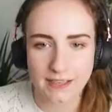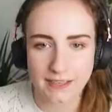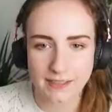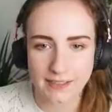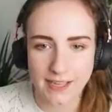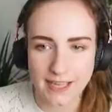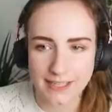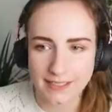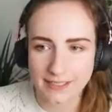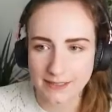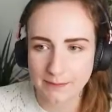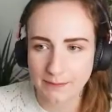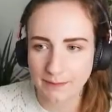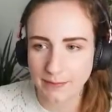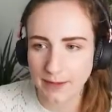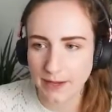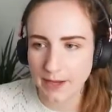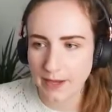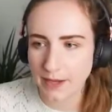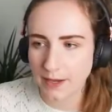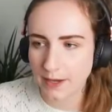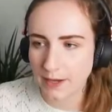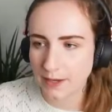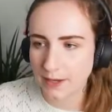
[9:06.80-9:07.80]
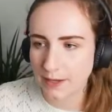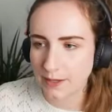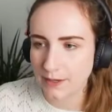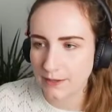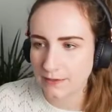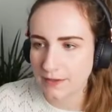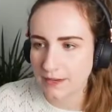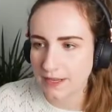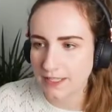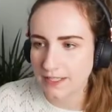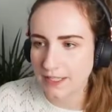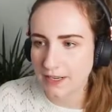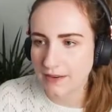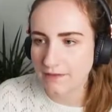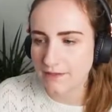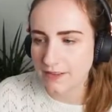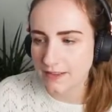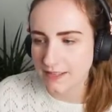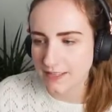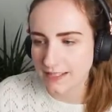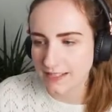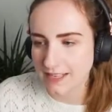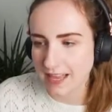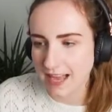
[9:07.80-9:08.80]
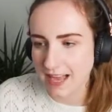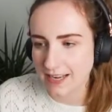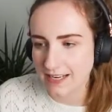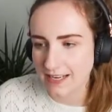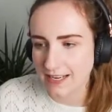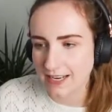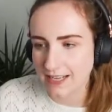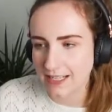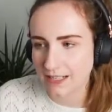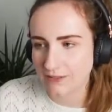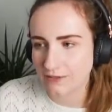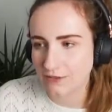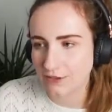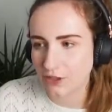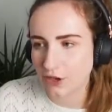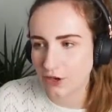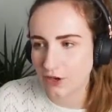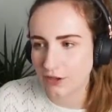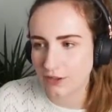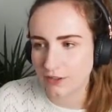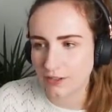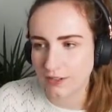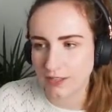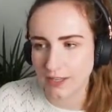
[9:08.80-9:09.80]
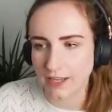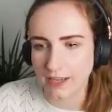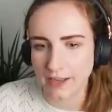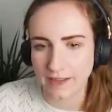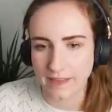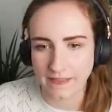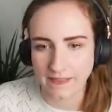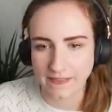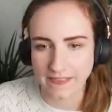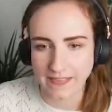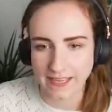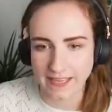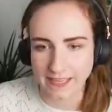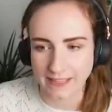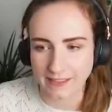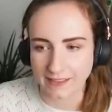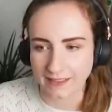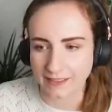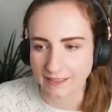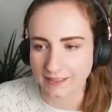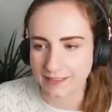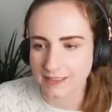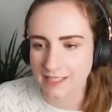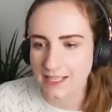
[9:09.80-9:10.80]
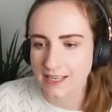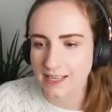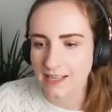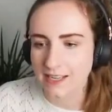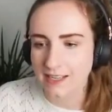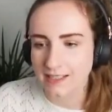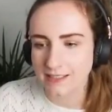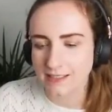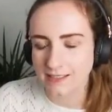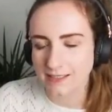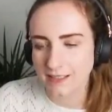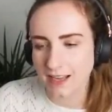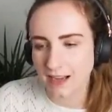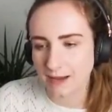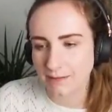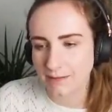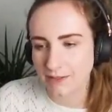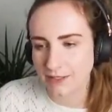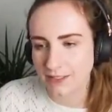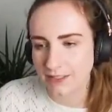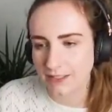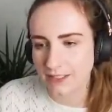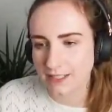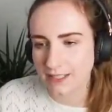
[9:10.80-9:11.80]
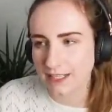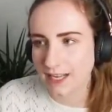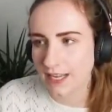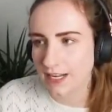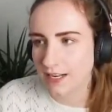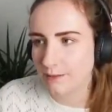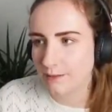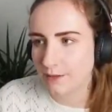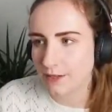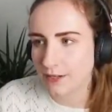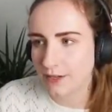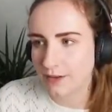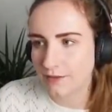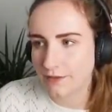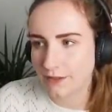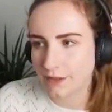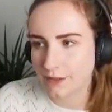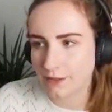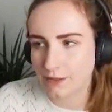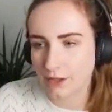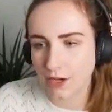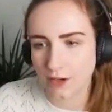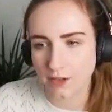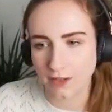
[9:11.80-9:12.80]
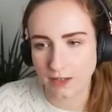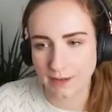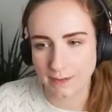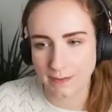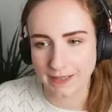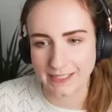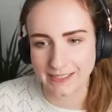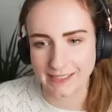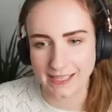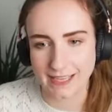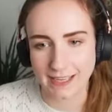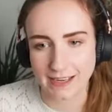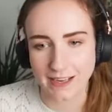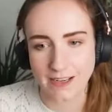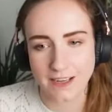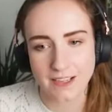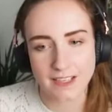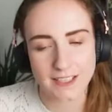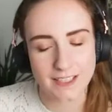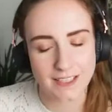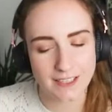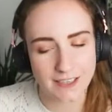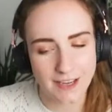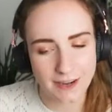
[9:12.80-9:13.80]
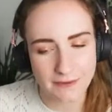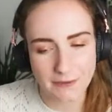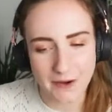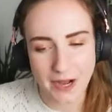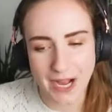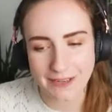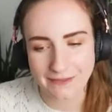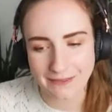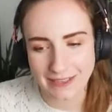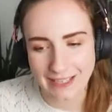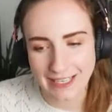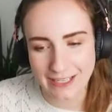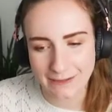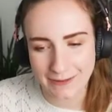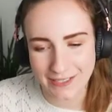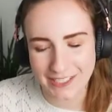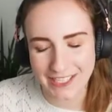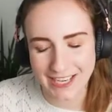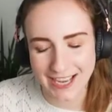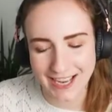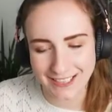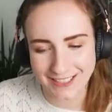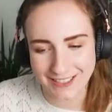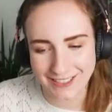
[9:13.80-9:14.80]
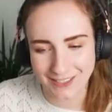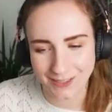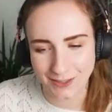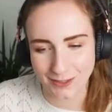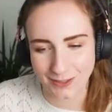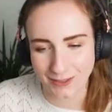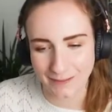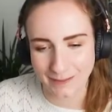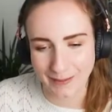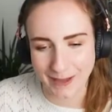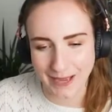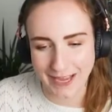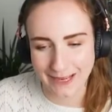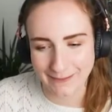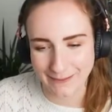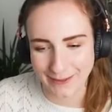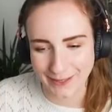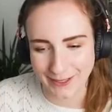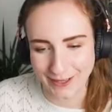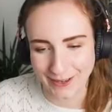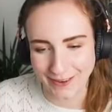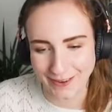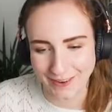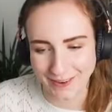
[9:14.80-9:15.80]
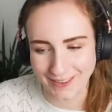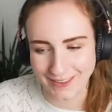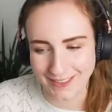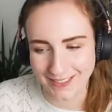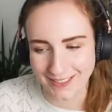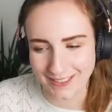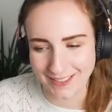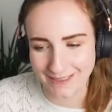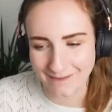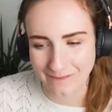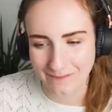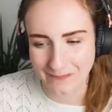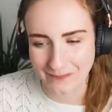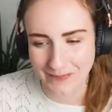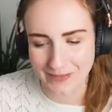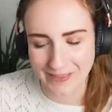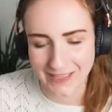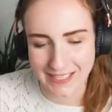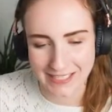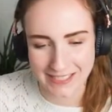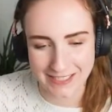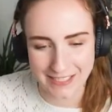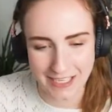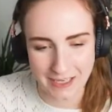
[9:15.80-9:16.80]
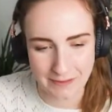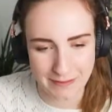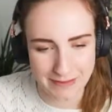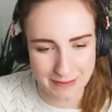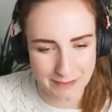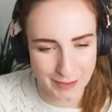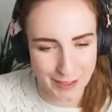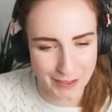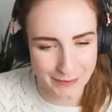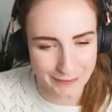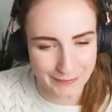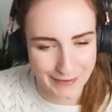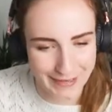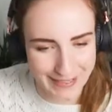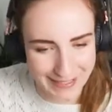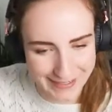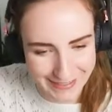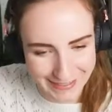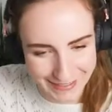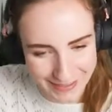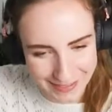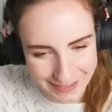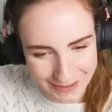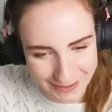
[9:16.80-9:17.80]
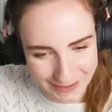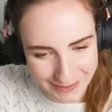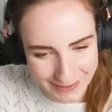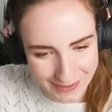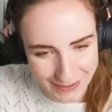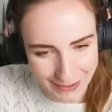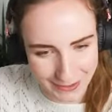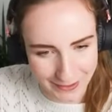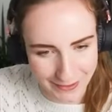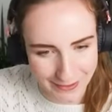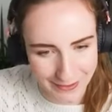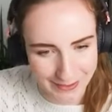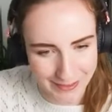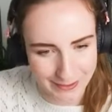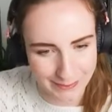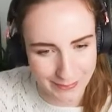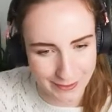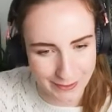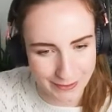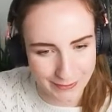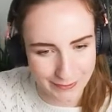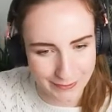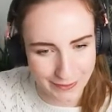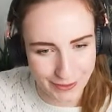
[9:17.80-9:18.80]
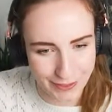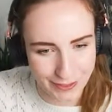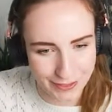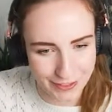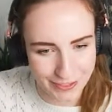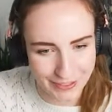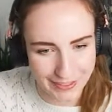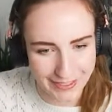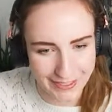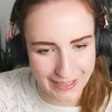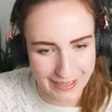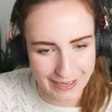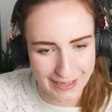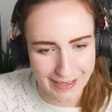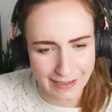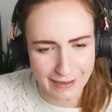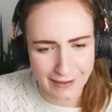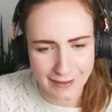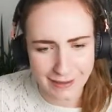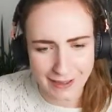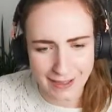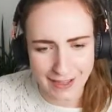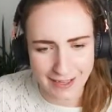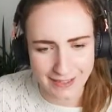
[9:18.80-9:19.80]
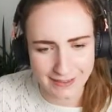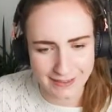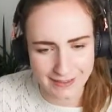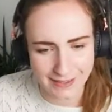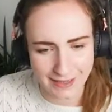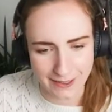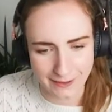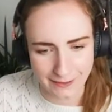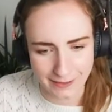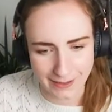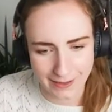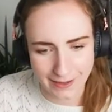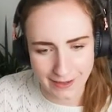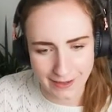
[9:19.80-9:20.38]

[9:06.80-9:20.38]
Let's both, I don't think there's any kind of toddler things. So I'm just gonna kind of put a few toddler bits in. You know what, I really wish I had the toddler pack because there's so many more things to do with toddlers, but unfortunately I don't.